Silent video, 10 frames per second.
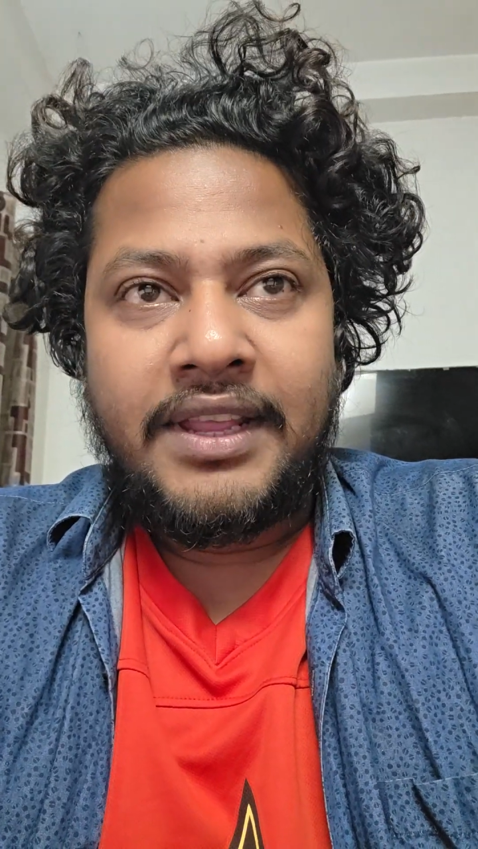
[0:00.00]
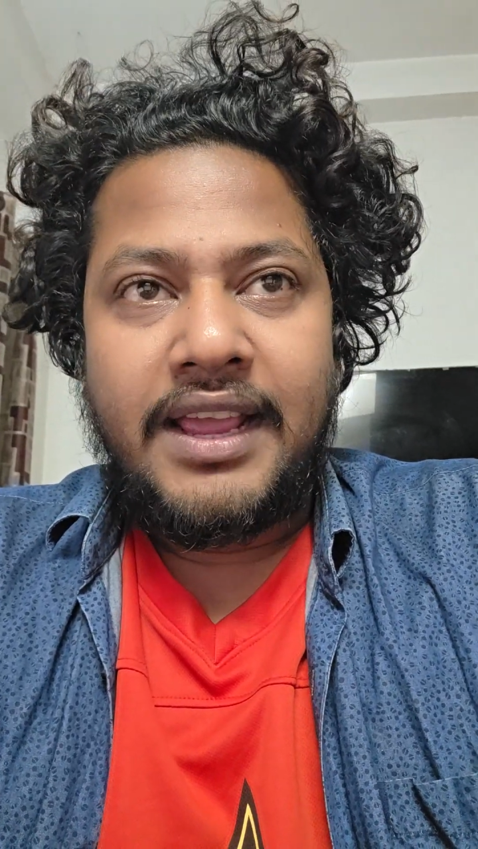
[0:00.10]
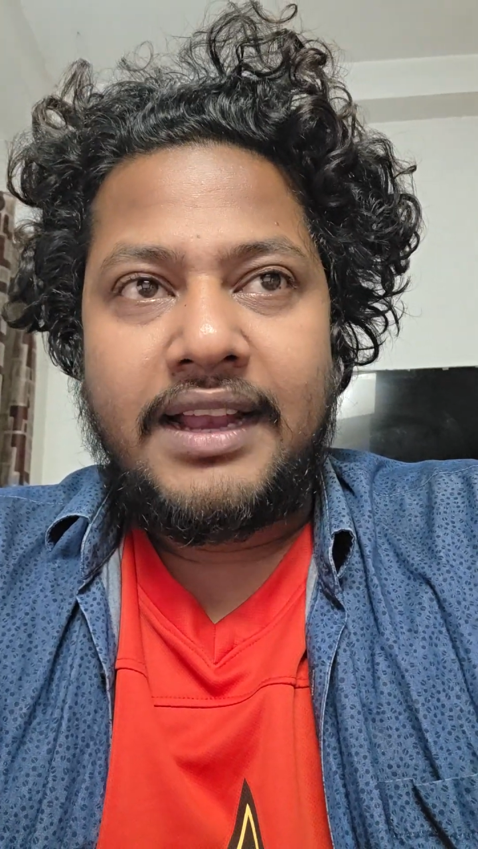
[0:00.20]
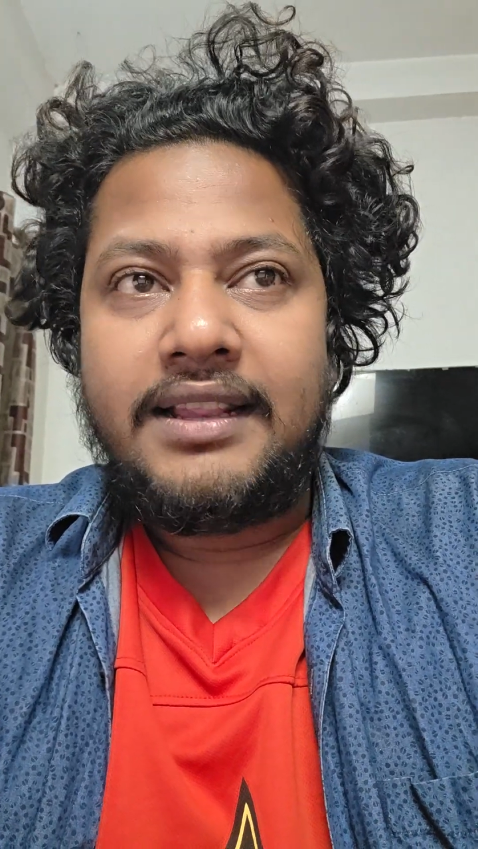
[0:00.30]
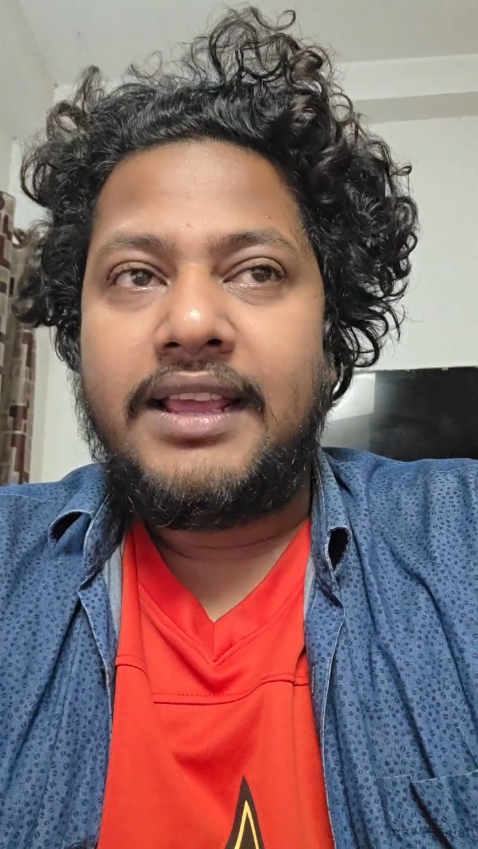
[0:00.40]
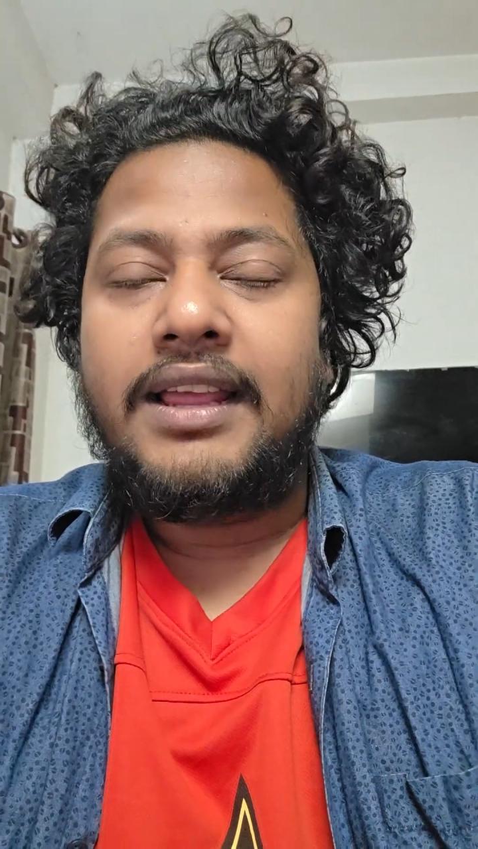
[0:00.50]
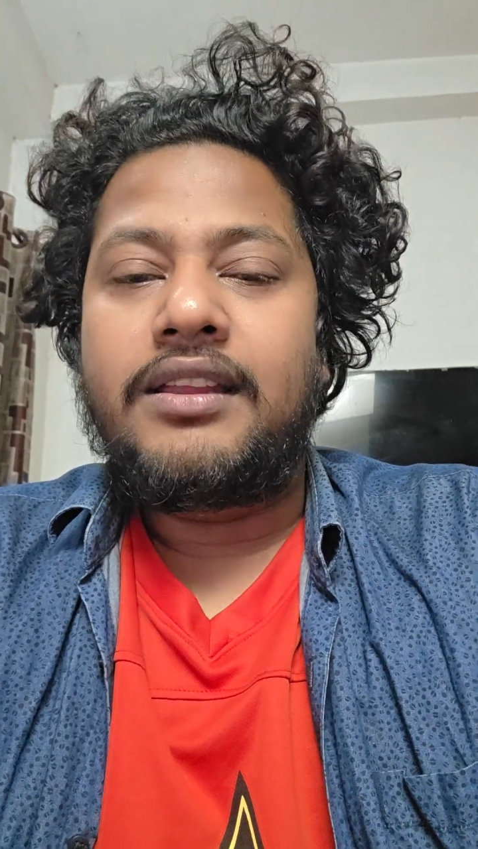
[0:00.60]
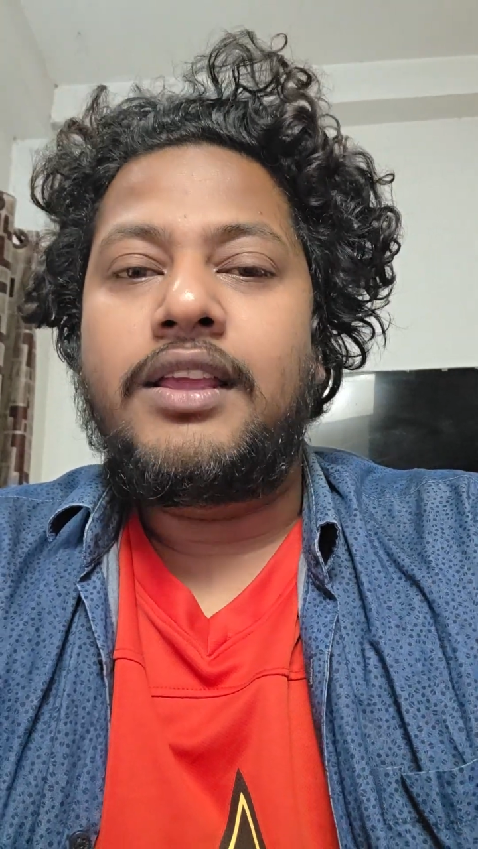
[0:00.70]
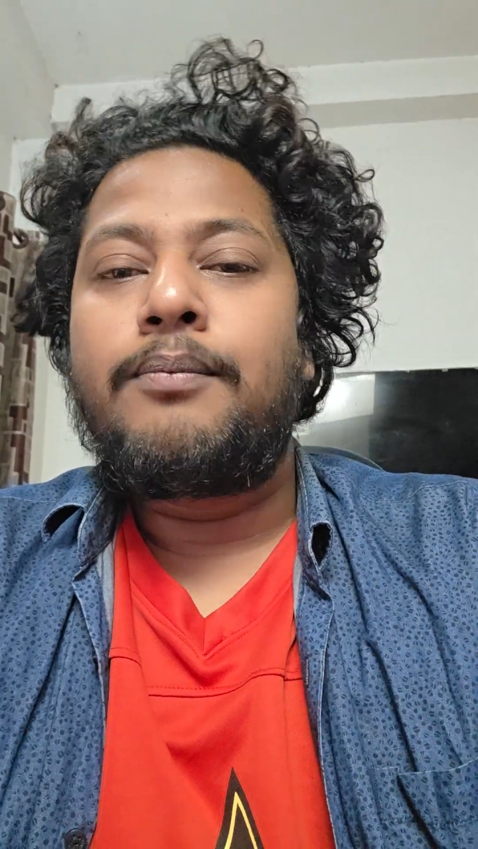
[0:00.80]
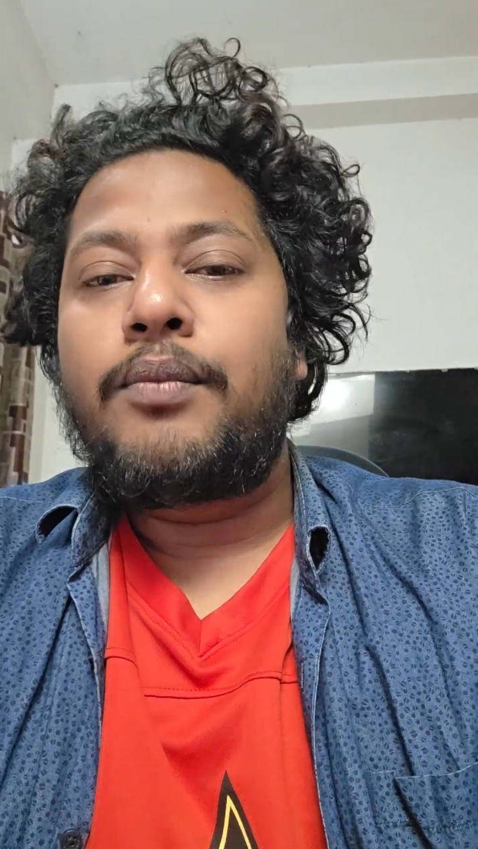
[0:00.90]
and then
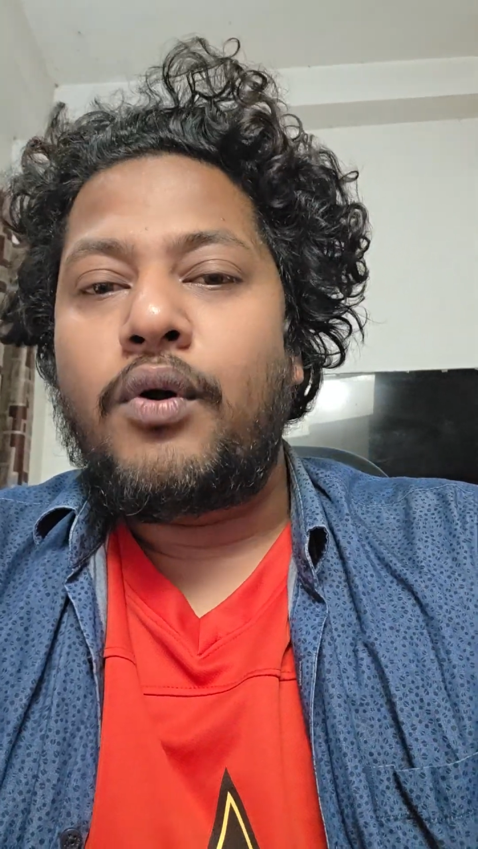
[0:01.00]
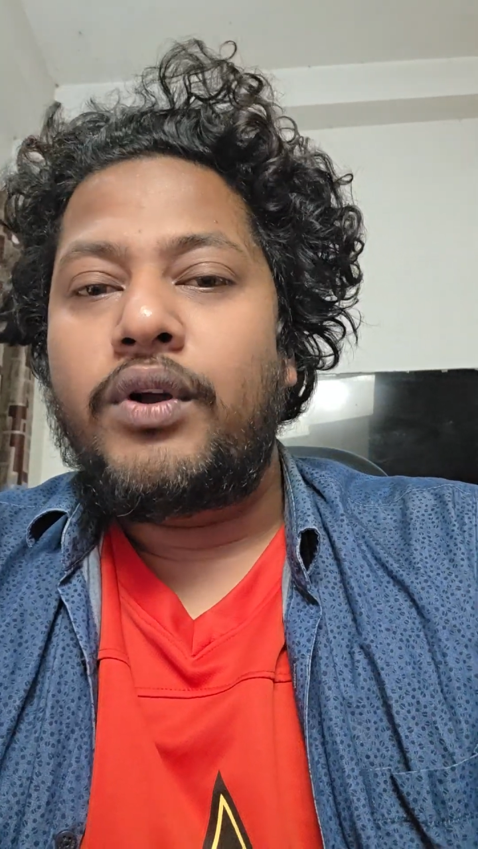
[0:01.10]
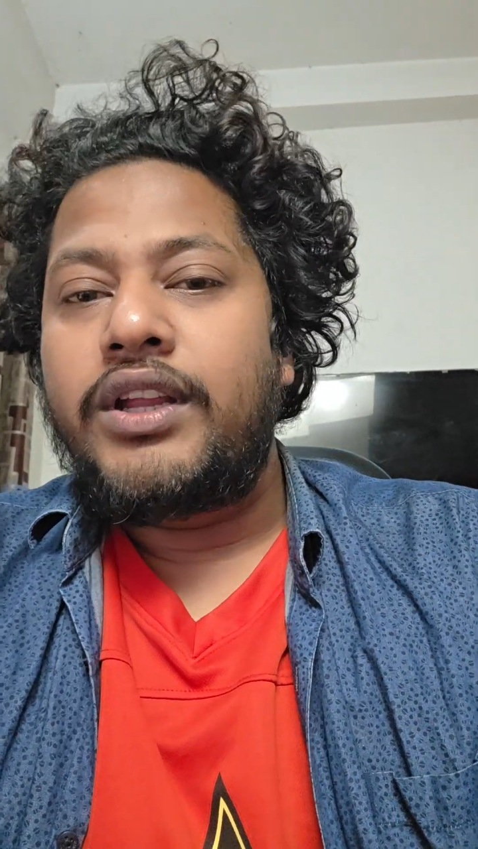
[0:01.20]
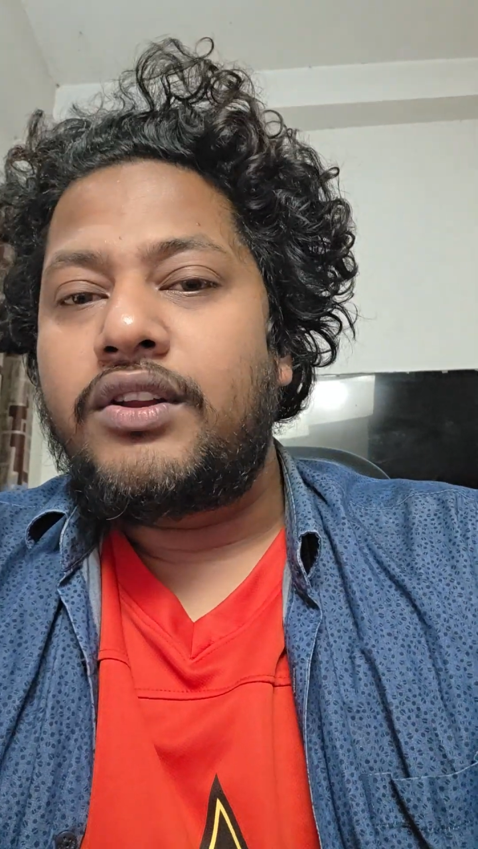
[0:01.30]
import it